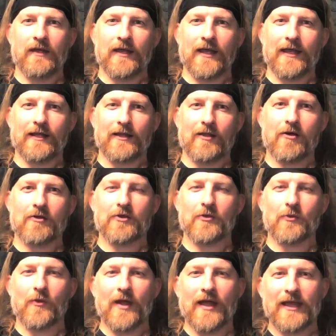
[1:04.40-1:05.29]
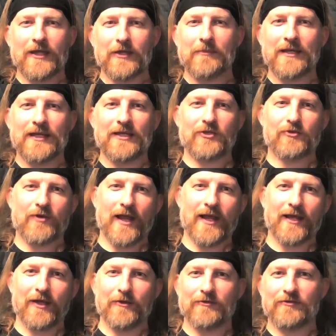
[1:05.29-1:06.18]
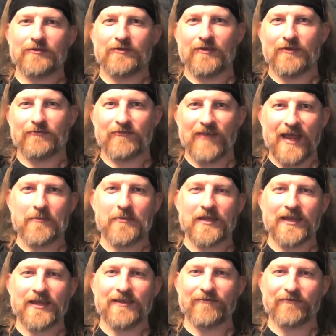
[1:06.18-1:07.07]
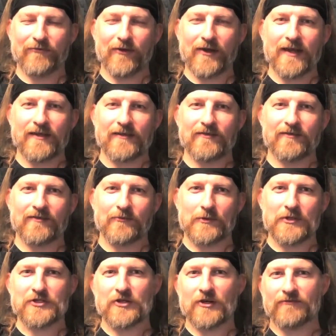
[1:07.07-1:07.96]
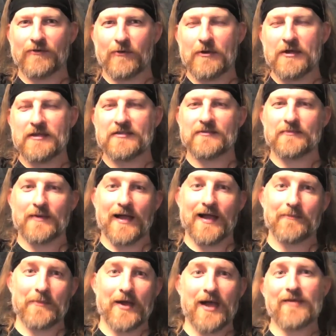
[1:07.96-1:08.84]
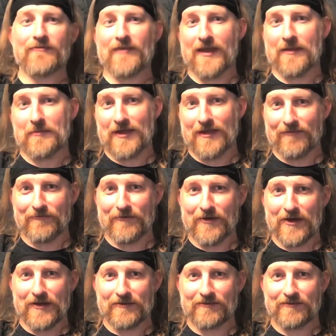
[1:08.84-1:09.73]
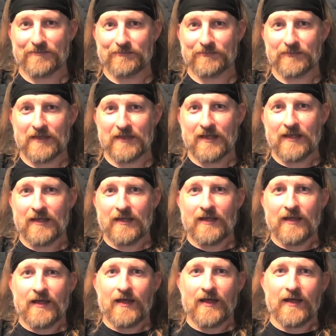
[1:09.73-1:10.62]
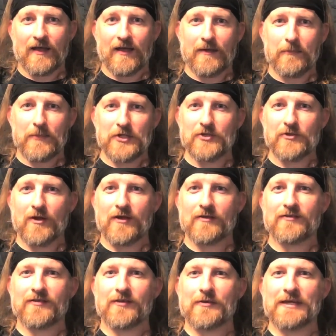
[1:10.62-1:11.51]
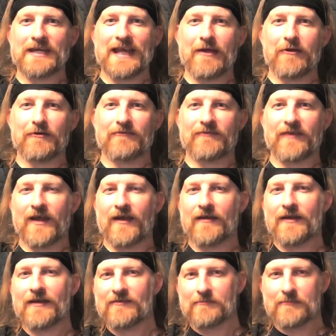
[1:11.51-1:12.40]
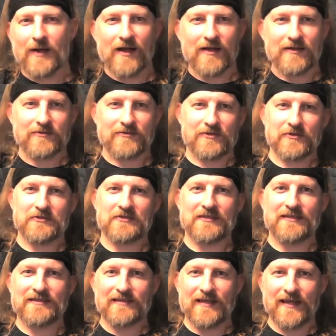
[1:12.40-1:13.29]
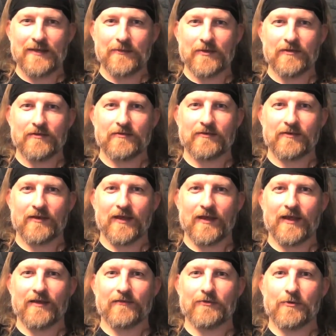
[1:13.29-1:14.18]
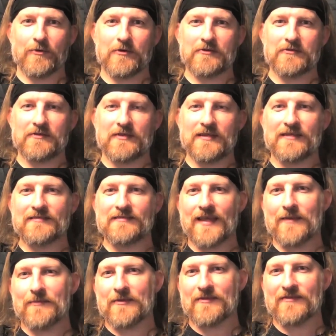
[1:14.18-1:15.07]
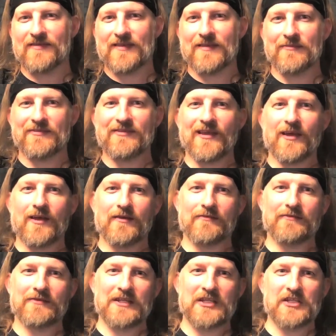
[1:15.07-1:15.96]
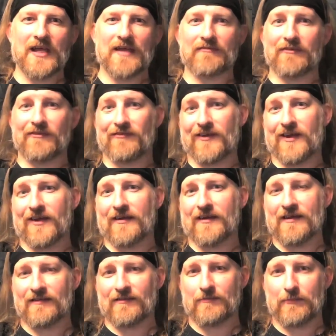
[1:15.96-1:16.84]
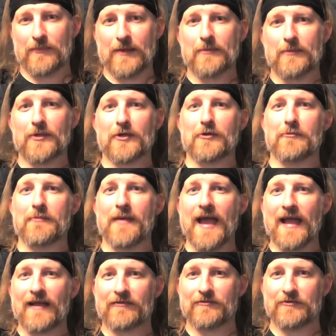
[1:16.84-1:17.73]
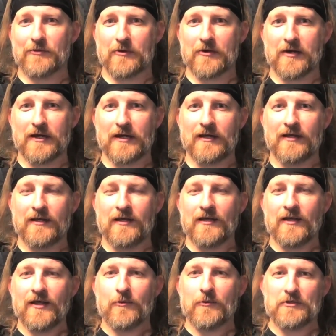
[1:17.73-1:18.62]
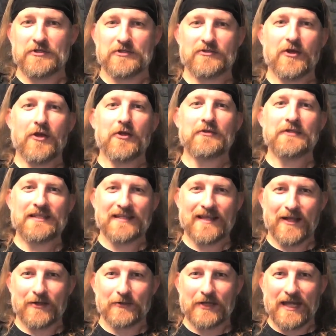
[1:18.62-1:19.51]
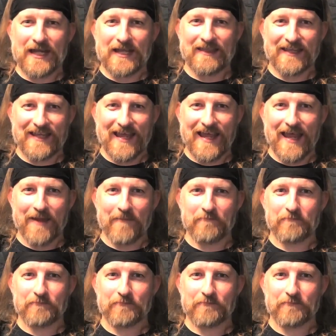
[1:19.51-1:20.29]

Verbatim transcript: And along the way, you meet Jrago's family and friends, which are voiced by my family and friends. But you also encounter various monsters and demons, and of course these demons themselves each have a various biblical backstory, which is all detailed in the game.